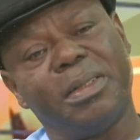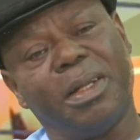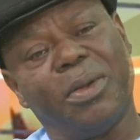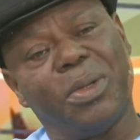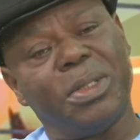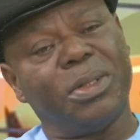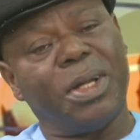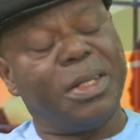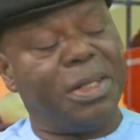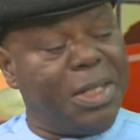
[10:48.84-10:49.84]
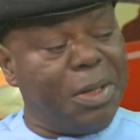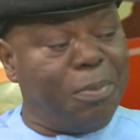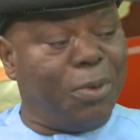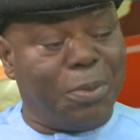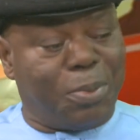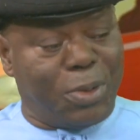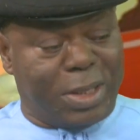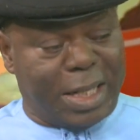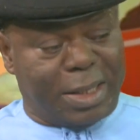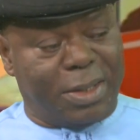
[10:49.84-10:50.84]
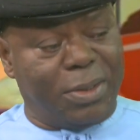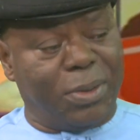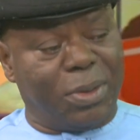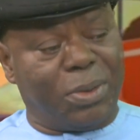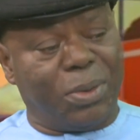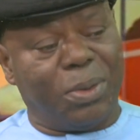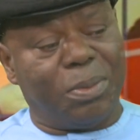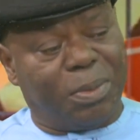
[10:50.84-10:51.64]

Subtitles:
what do you call it, the Deep Blue project, to